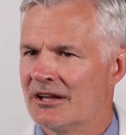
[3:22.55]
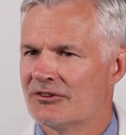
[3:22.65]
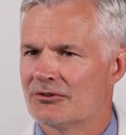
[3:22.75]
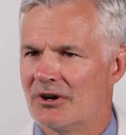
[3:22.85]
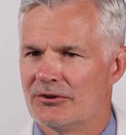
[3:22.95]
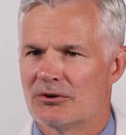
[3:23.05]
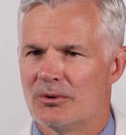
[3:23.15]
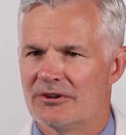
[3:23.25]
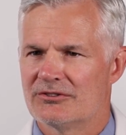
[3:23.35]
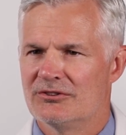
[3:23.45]
answer other
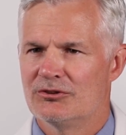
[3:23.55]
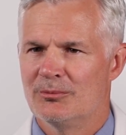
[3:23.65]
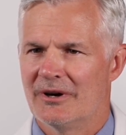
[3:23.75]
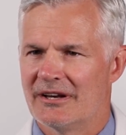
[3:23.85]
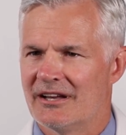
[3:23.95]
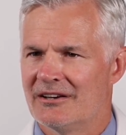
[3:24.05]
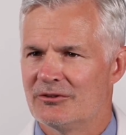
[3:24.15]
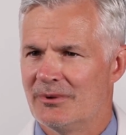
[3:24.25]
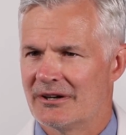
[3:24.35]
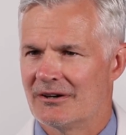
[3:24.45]
questions you might
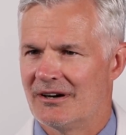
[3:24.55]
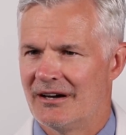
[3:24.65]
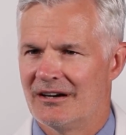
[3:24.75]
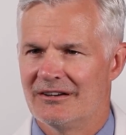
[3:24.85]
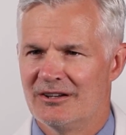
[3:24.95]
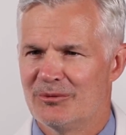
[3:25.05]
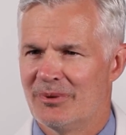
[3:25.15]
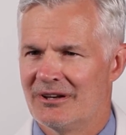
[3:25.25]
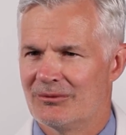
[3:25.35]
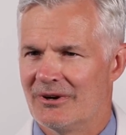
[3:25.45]
have about our I R
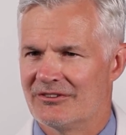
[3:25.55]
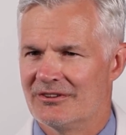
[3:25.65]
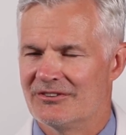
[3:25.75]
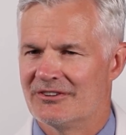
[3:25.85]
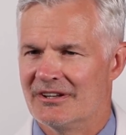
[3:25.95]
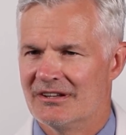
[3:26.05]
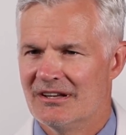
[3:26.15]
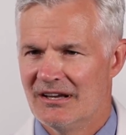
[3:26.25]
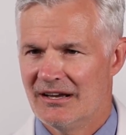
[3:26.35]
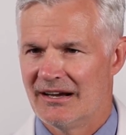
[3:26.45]
independent residency.
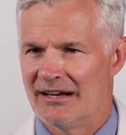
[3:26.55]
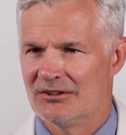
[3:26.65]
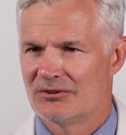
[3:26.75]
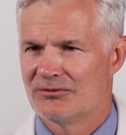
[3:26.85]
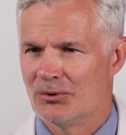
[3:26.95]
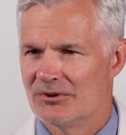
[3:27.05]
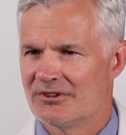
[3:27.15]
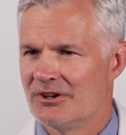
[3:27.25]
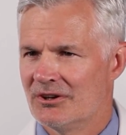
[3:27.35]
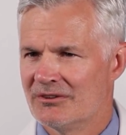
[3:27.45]
I look
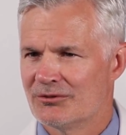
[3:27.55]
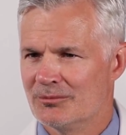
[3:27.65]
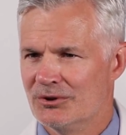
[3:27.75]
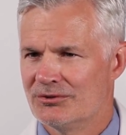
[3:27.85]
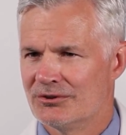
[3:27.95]
forward to hearing from you